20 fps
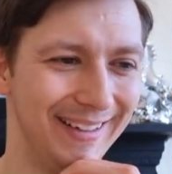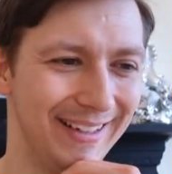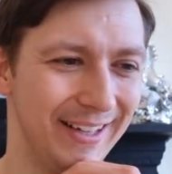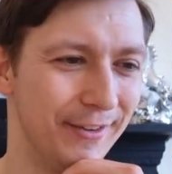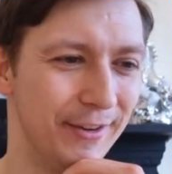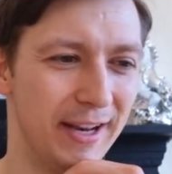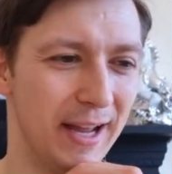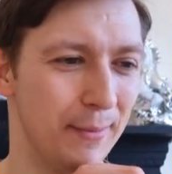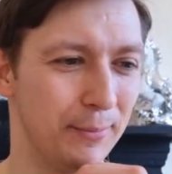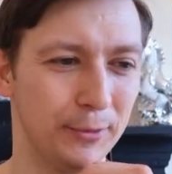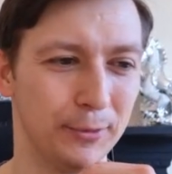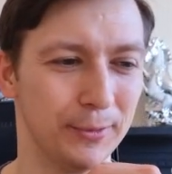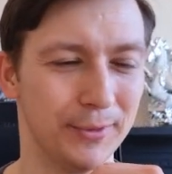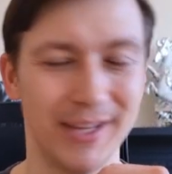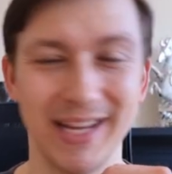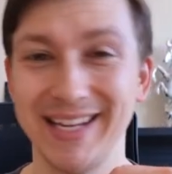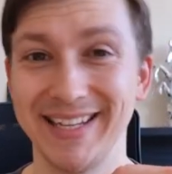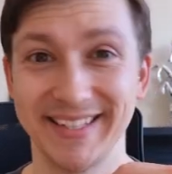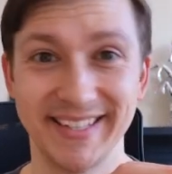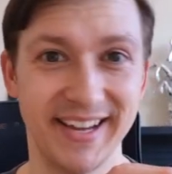even up to
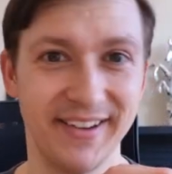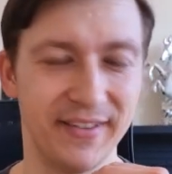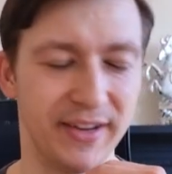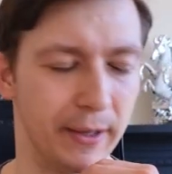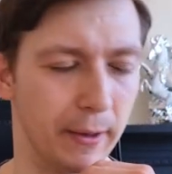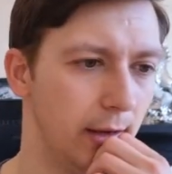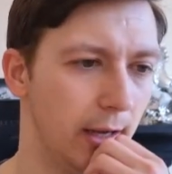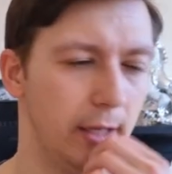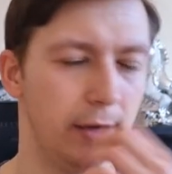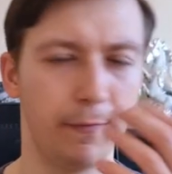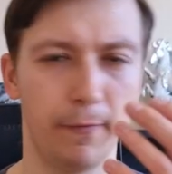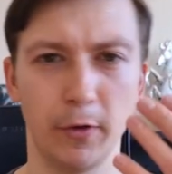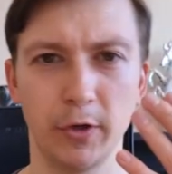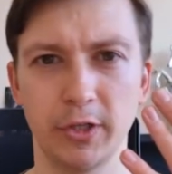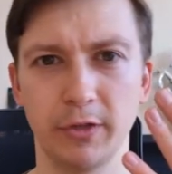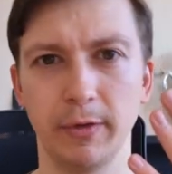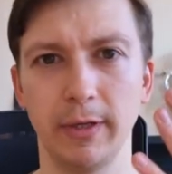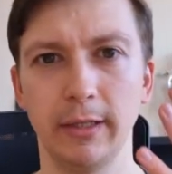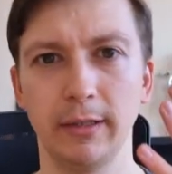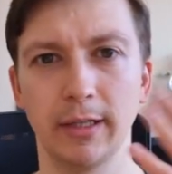day 7. And the
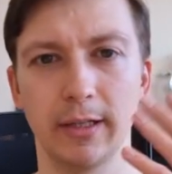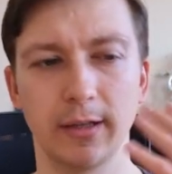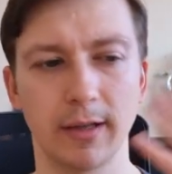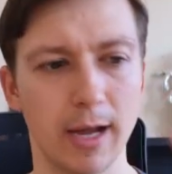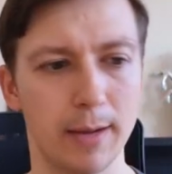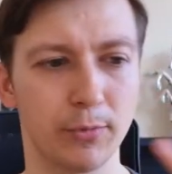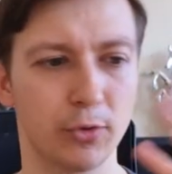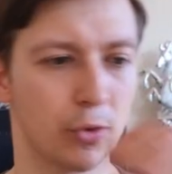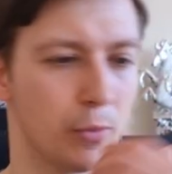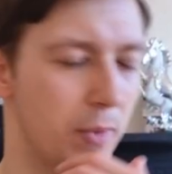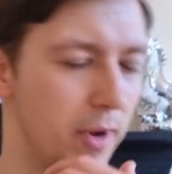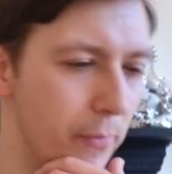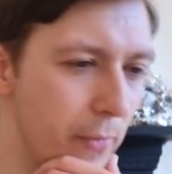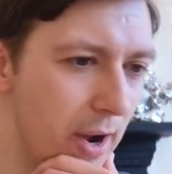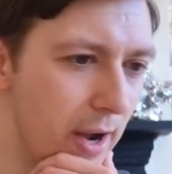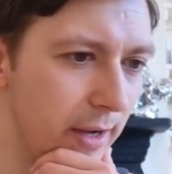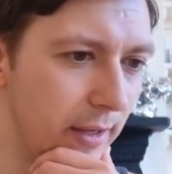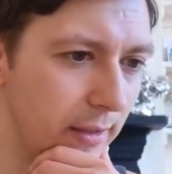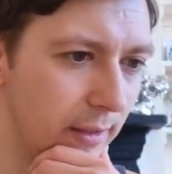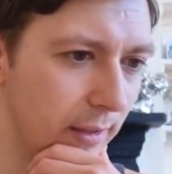first thing that comes to my
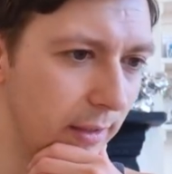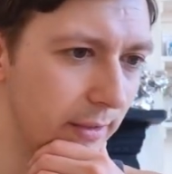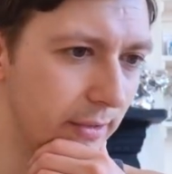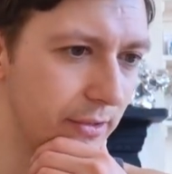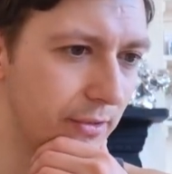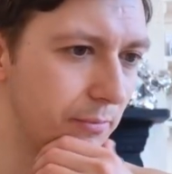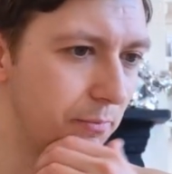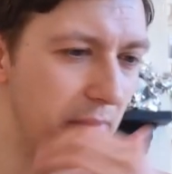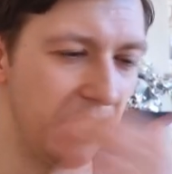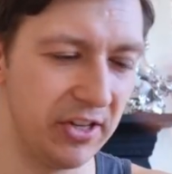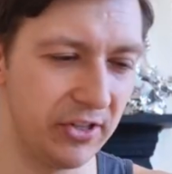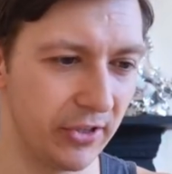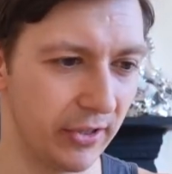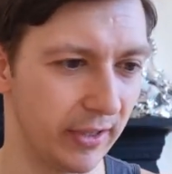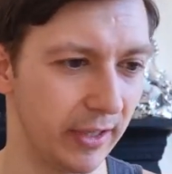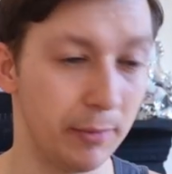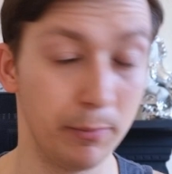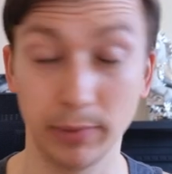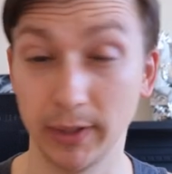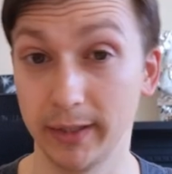mind is
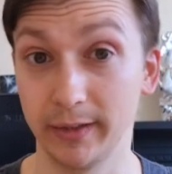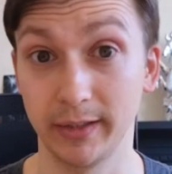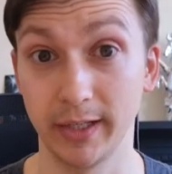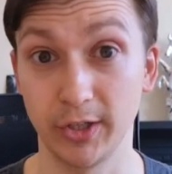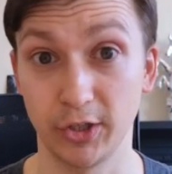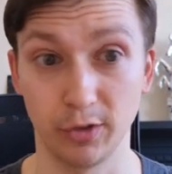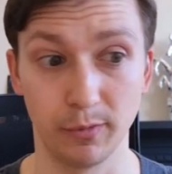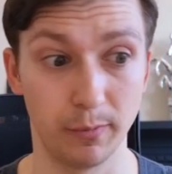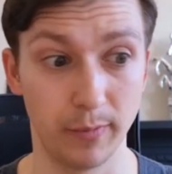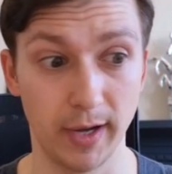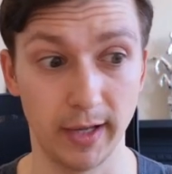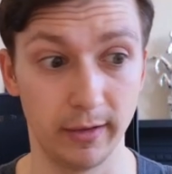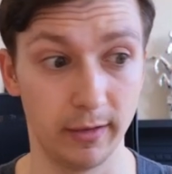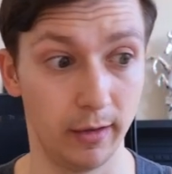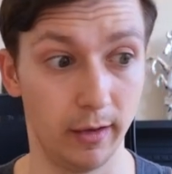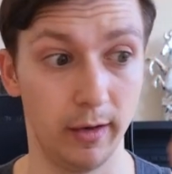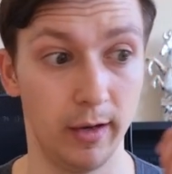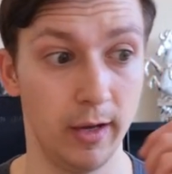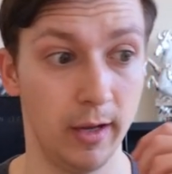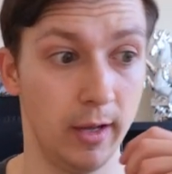basically implantation
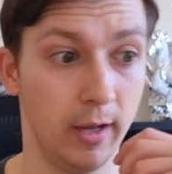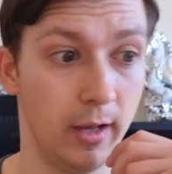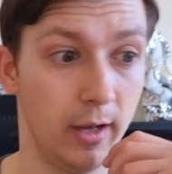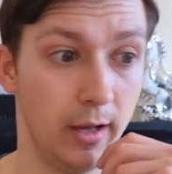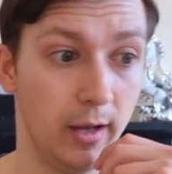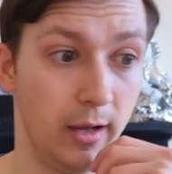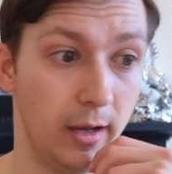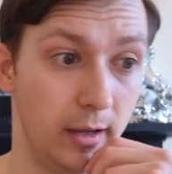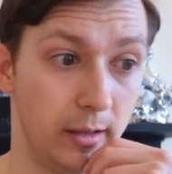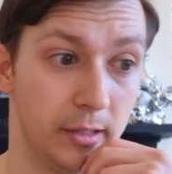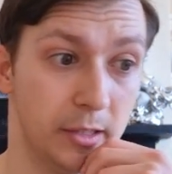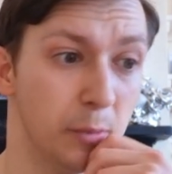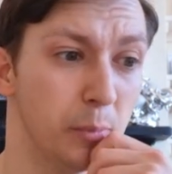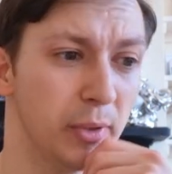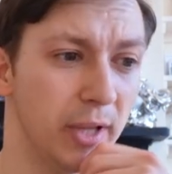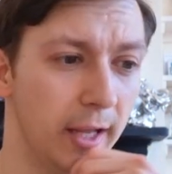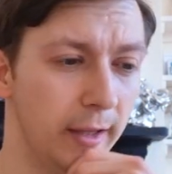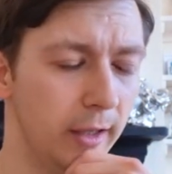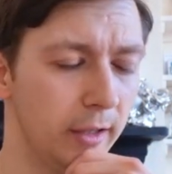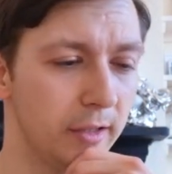pattern. It's
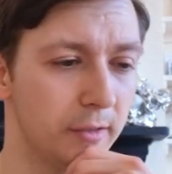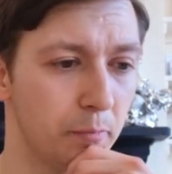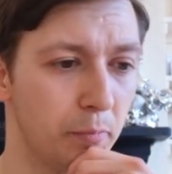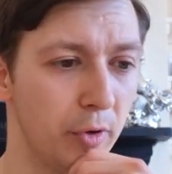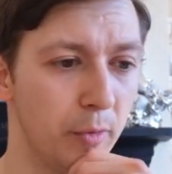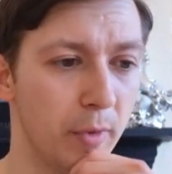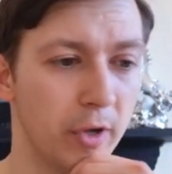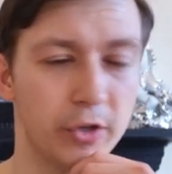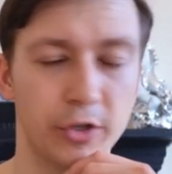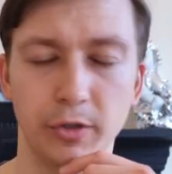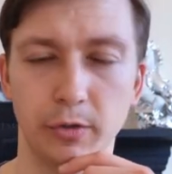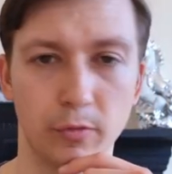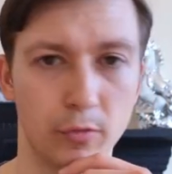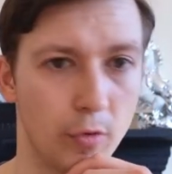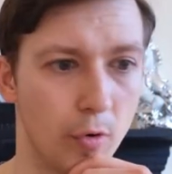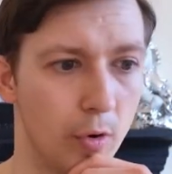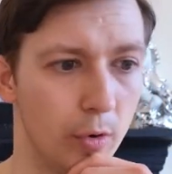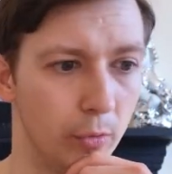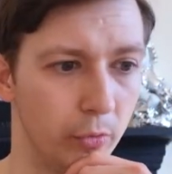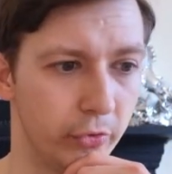implanted pretty much in
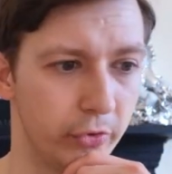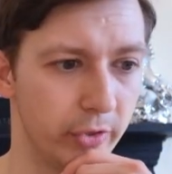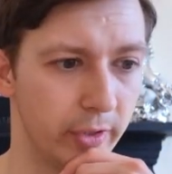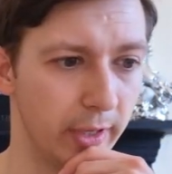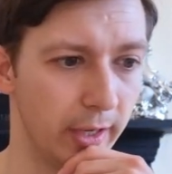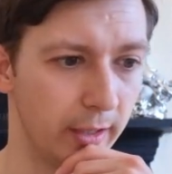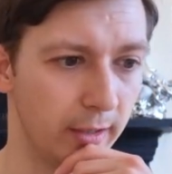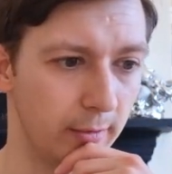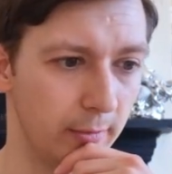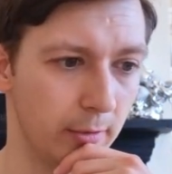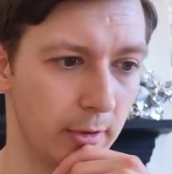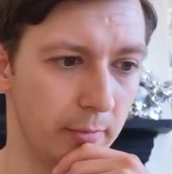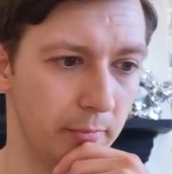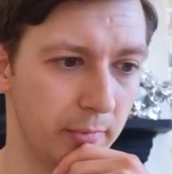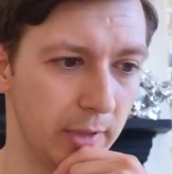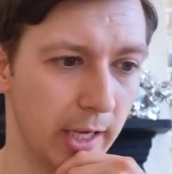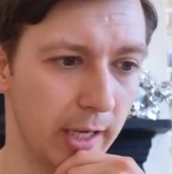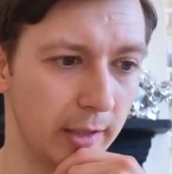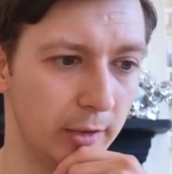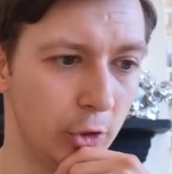rows, like you can
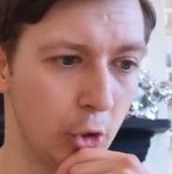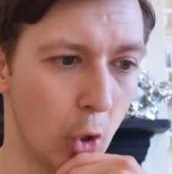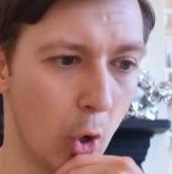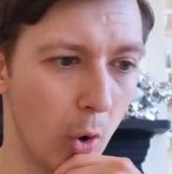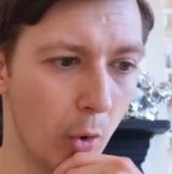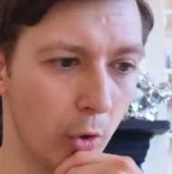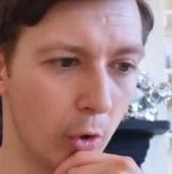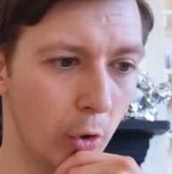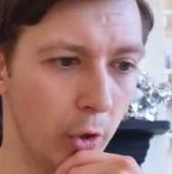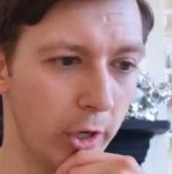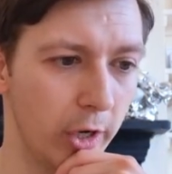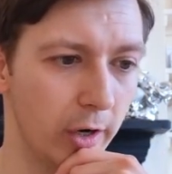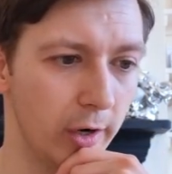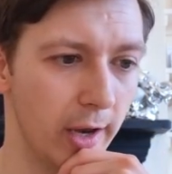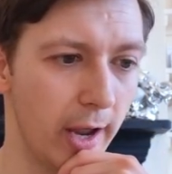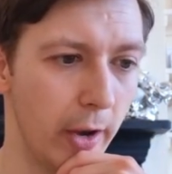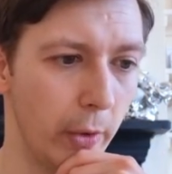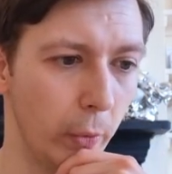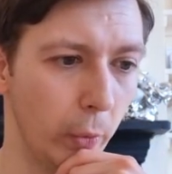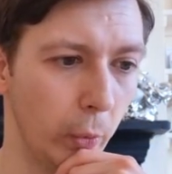like draw a clear
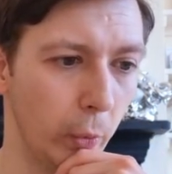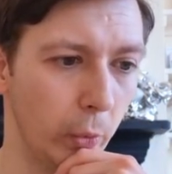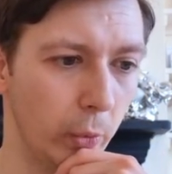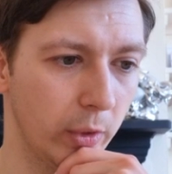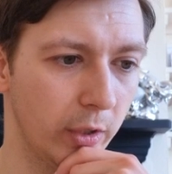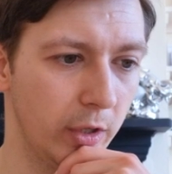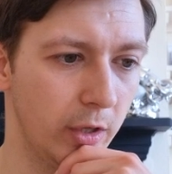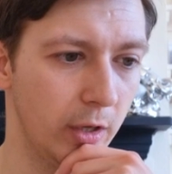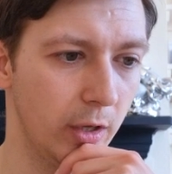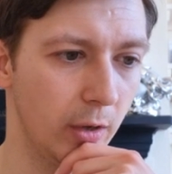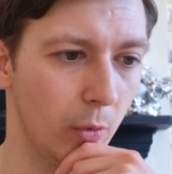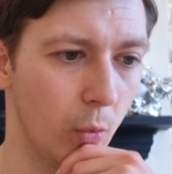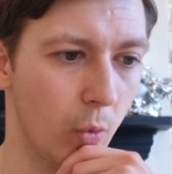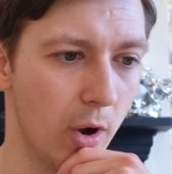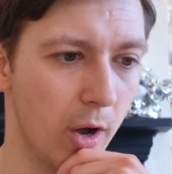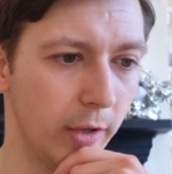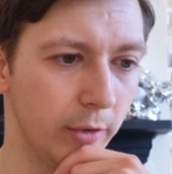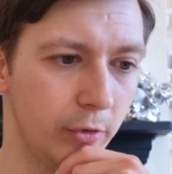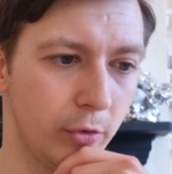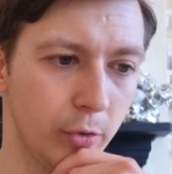line here,
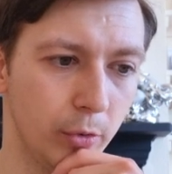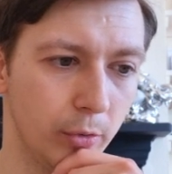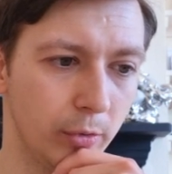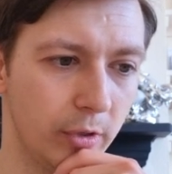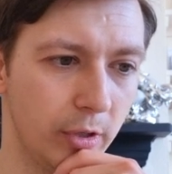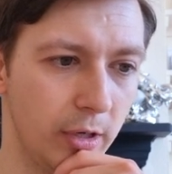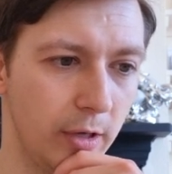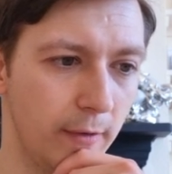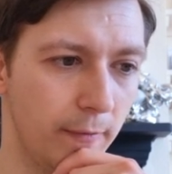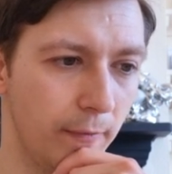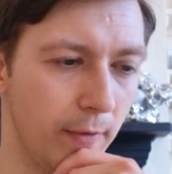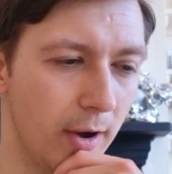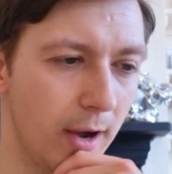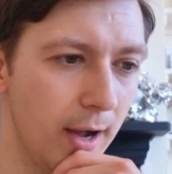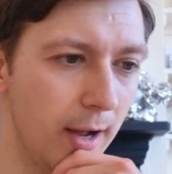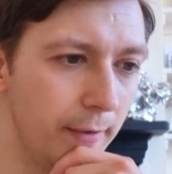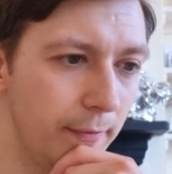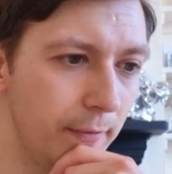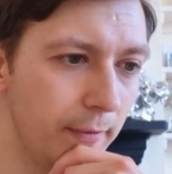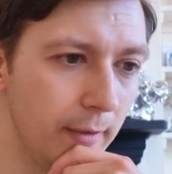1, 2, 3,
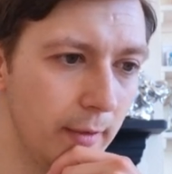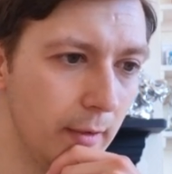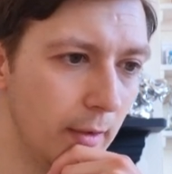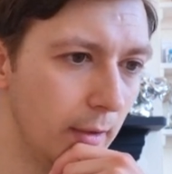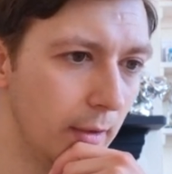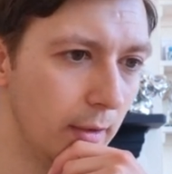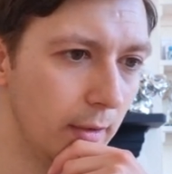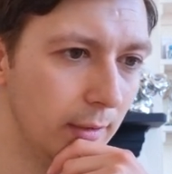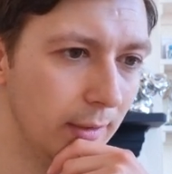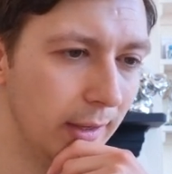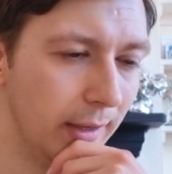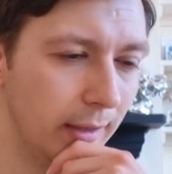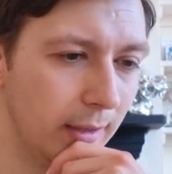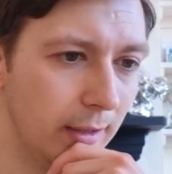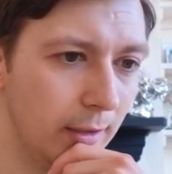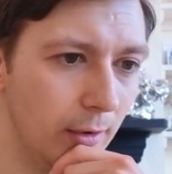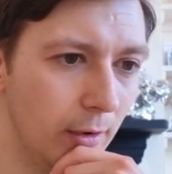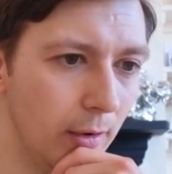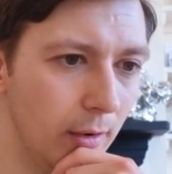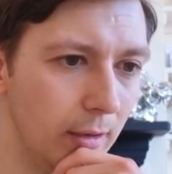5, like,
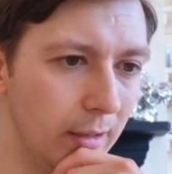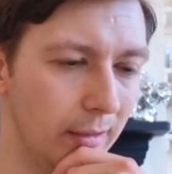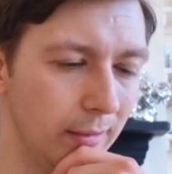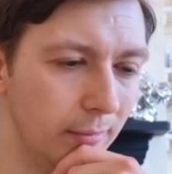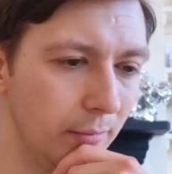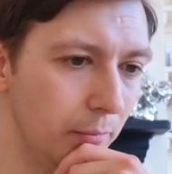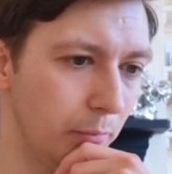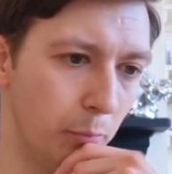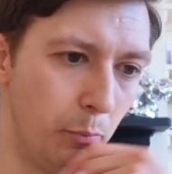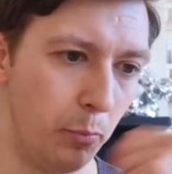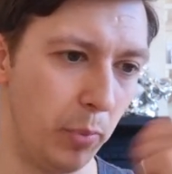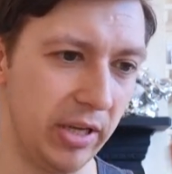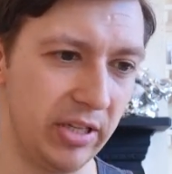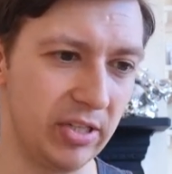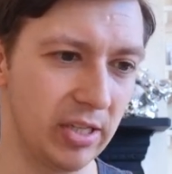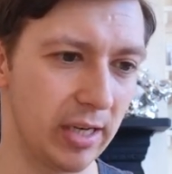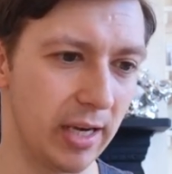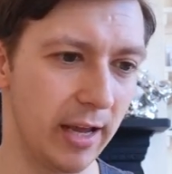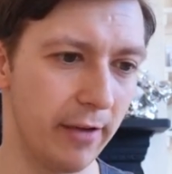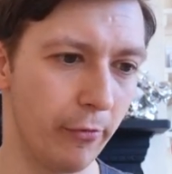you know,
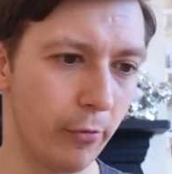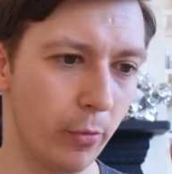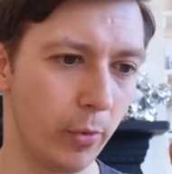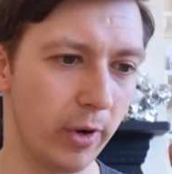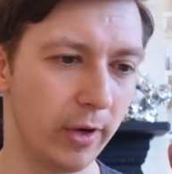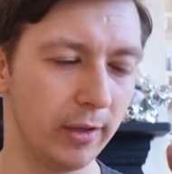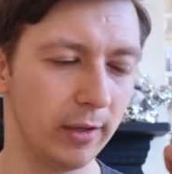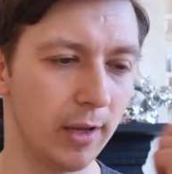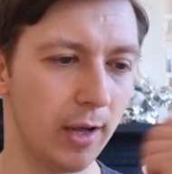basically everywhere in